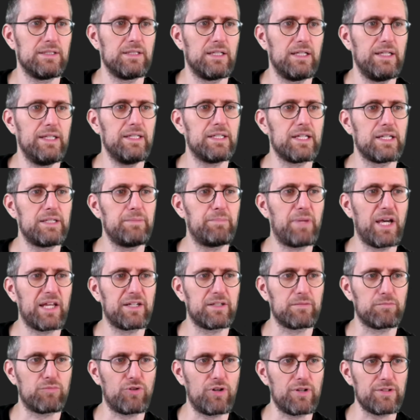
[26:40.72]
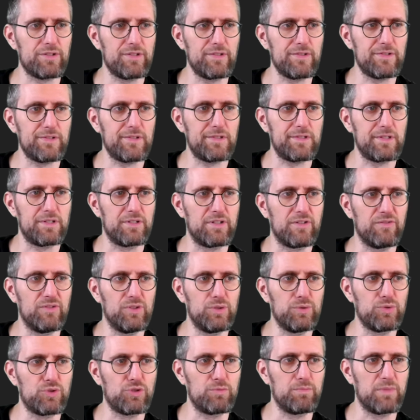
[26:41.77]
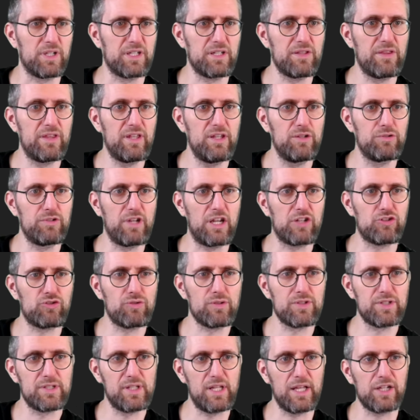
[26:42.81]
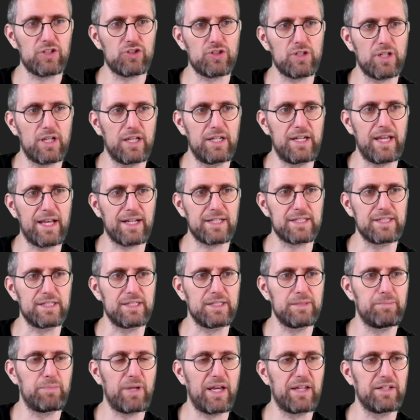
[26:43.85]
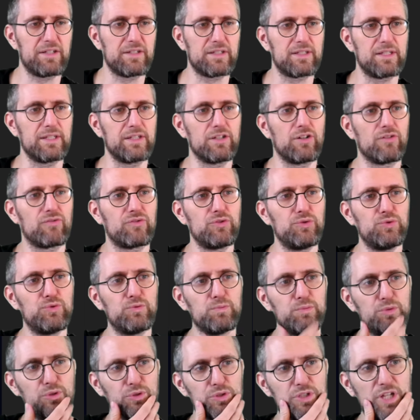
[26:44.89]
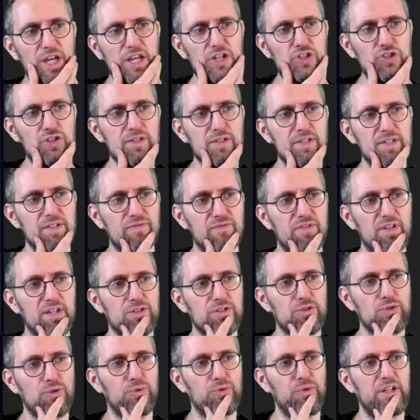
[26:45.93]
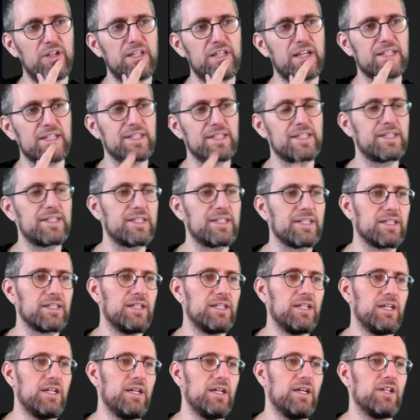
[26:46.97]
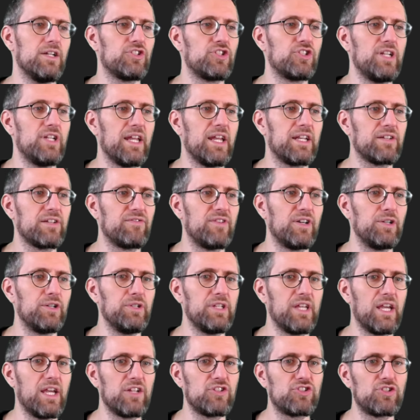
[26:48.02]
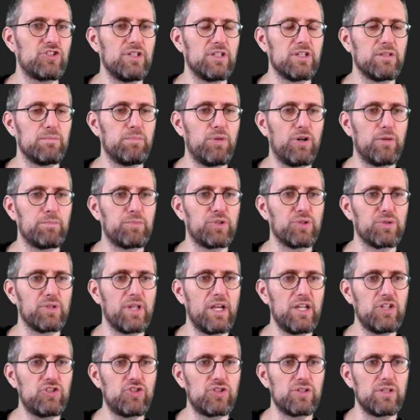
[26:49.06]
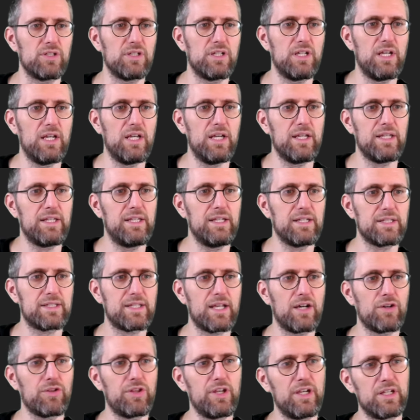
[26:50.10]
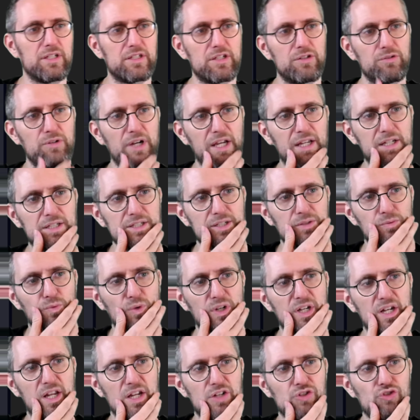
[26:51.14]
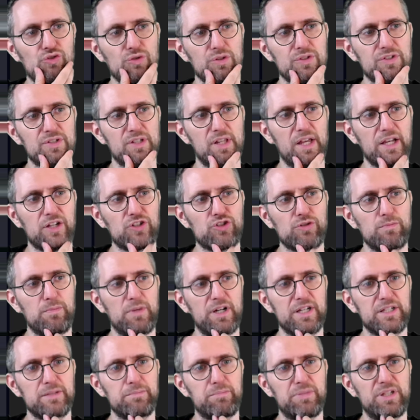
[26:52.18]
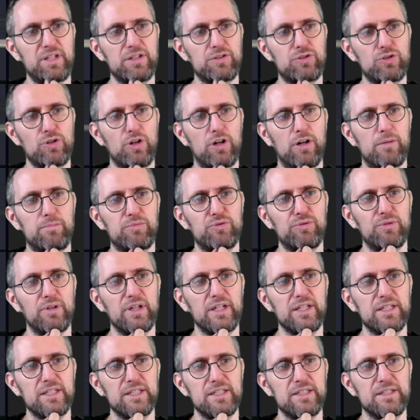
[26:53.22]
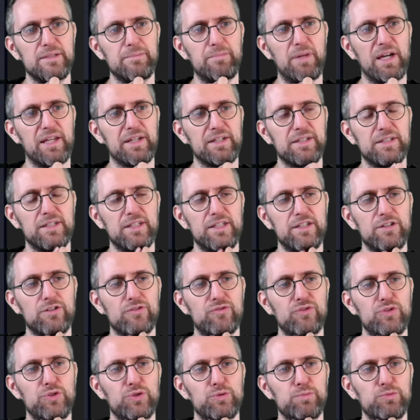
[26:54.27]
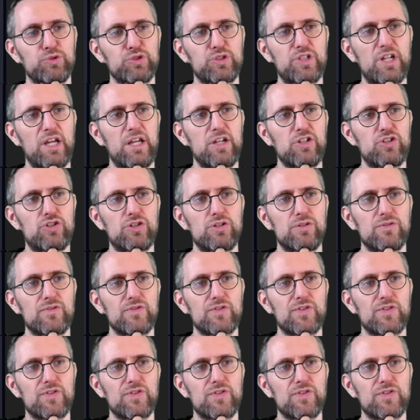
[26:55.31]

Interdependent process in evolution. But in theory, natural selection can act independently of new mutations if there's already existing genetic variation in a population. Here's how they interact and when natural selection might appear to operate independently of new mutations.